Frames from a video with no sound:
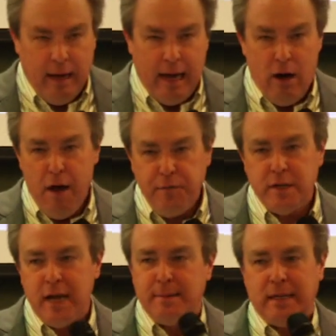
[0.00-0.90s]
And
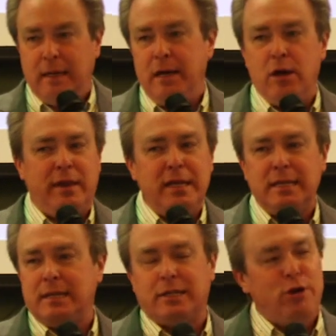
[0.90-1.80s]
oftentimes, you know, this
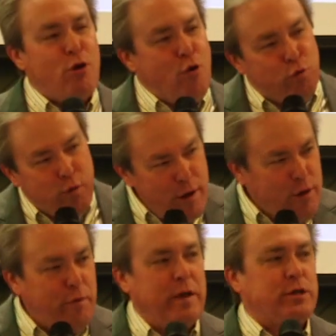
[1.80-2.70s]
is so
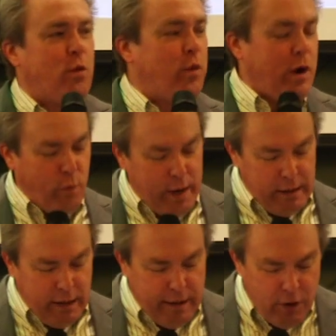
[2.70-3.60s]
relevant to where we
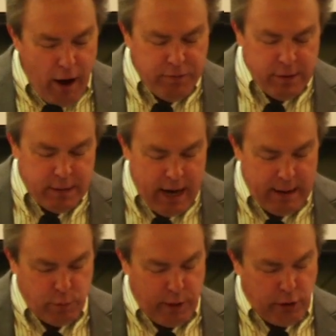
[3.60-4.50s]
lived.
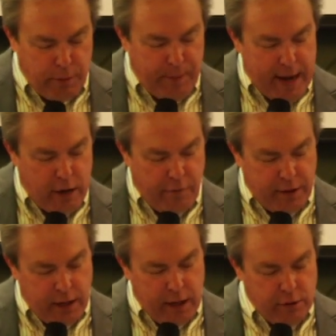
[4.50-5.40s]
Oftentimes, we look back over
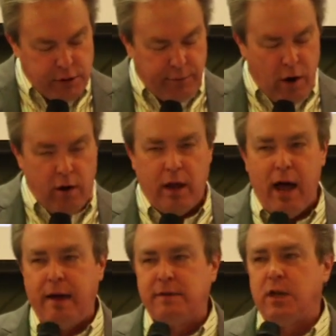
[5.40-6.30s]
the years of our
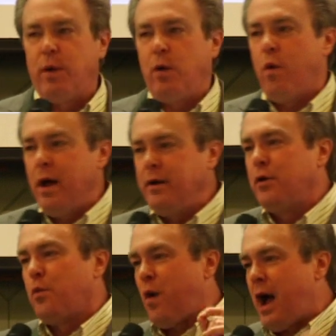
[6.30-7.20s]
lives and we
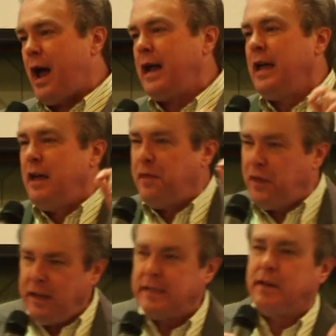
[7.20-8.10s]
wonder why
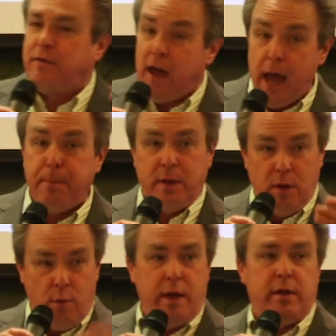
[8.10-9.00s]
things have happened
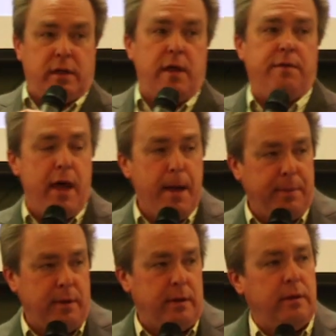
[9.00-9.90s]
the way that they've happened.